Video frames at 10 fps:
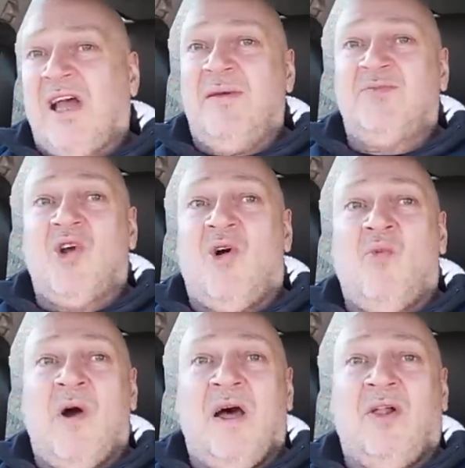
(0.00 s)
Time's
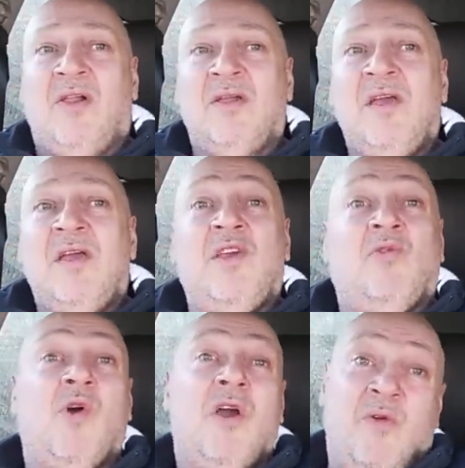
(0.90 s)
gone well.
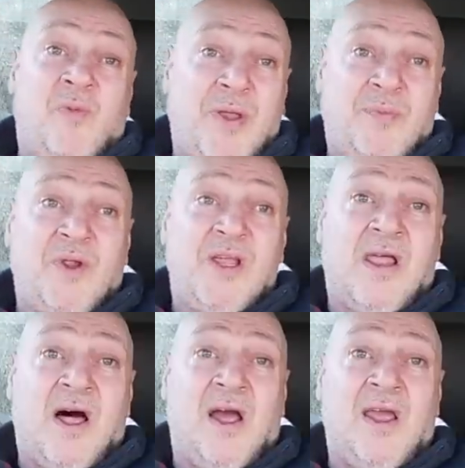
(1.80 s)
You've worked with people you
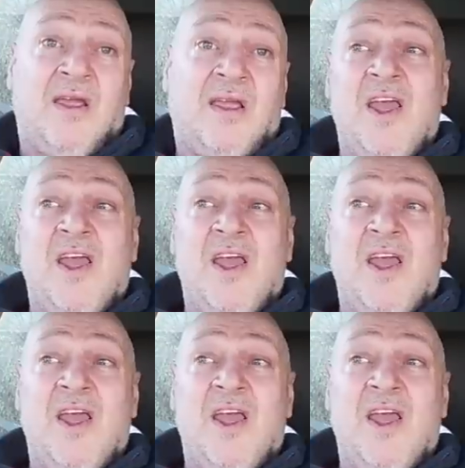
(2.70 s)
like.